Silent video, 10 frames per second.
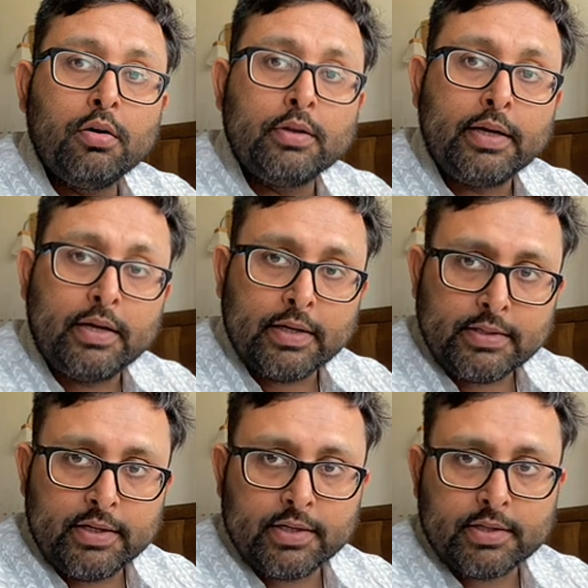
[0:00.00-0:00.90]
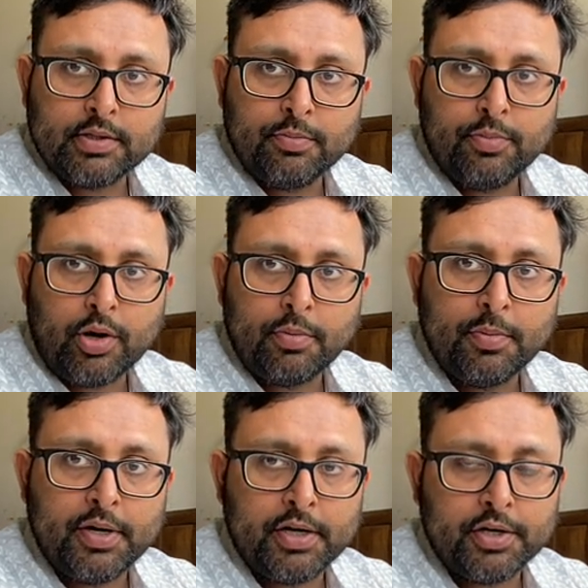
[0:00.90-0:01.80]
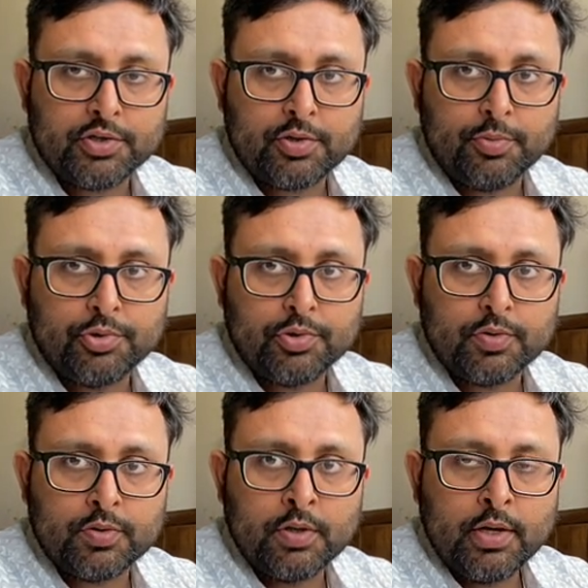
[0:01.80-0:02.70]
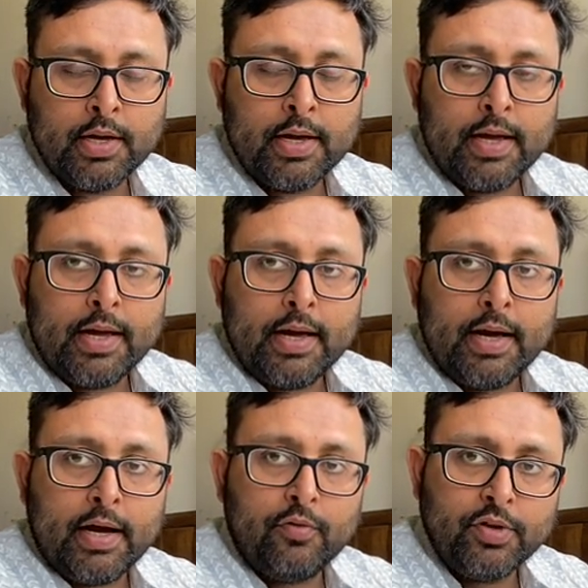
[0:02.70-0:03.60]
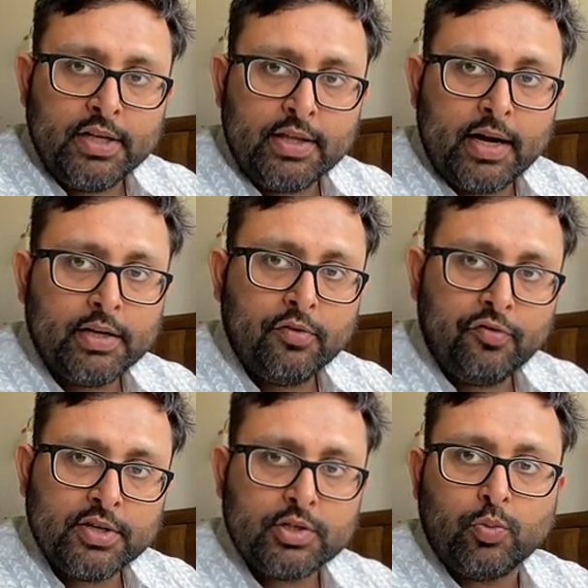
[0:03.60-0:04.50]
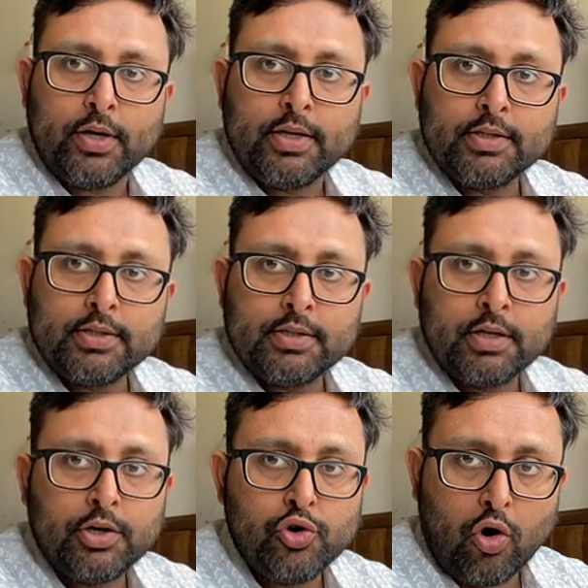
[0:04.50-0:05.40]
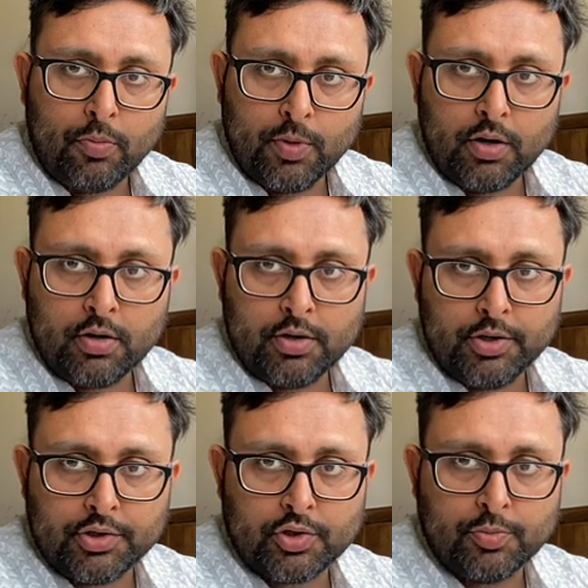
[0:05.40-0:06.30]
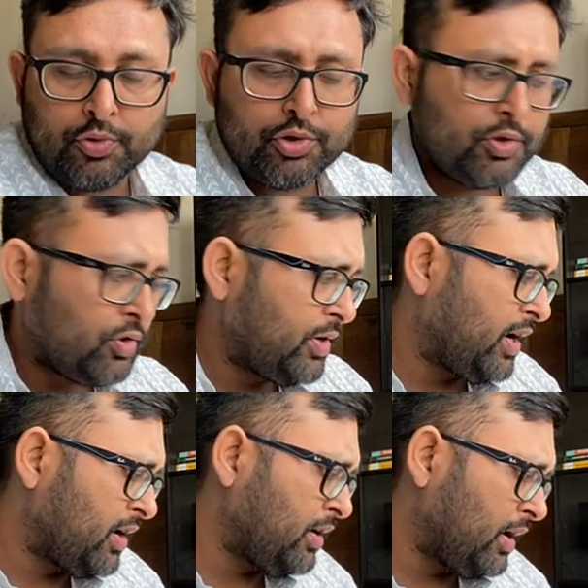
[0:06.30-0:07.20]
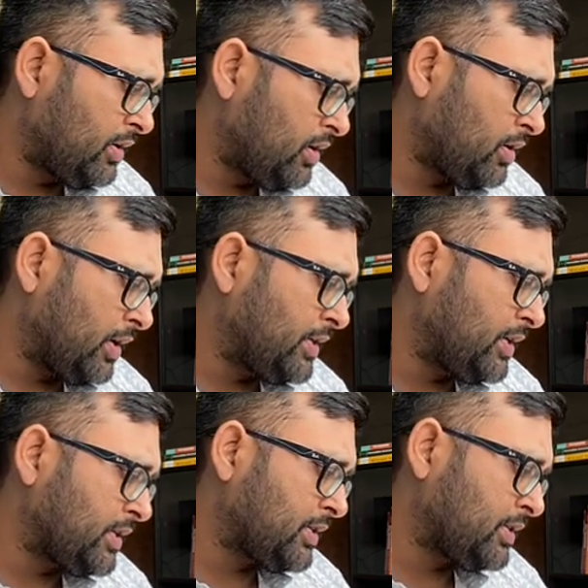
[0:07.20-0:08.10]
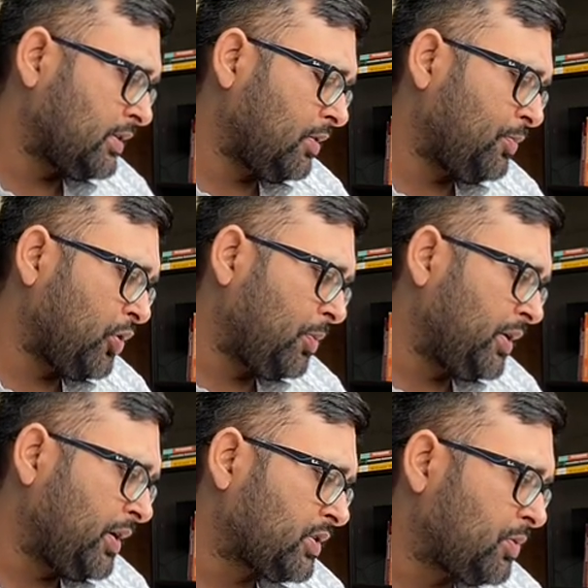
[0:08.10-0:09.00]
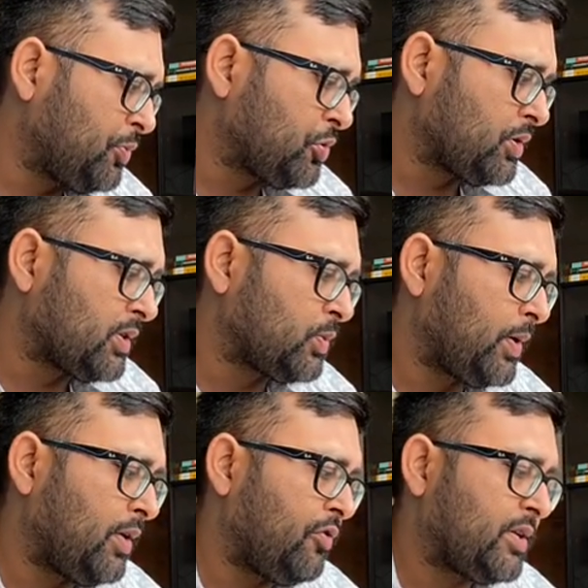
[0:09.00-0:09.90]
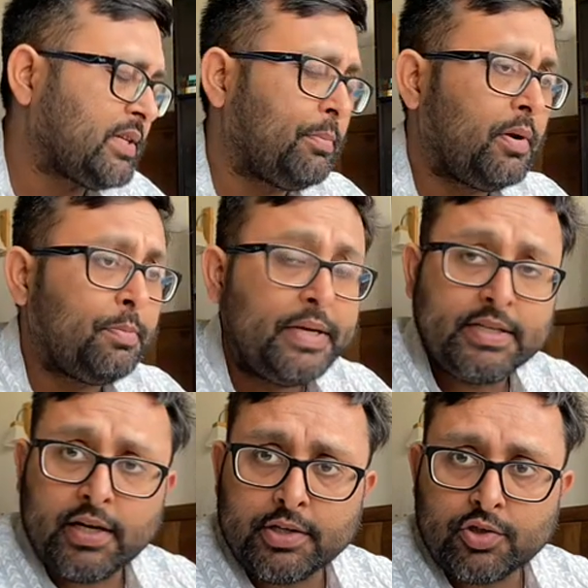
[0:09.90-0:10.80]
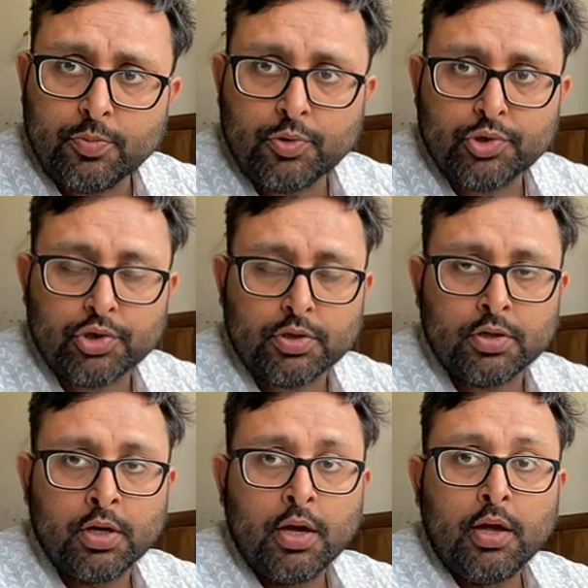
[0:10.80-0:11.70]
the continuous probability distributions. And within that, the first one is normal distribution. So there are other continuous probability distributions as well. For example, beta distribution,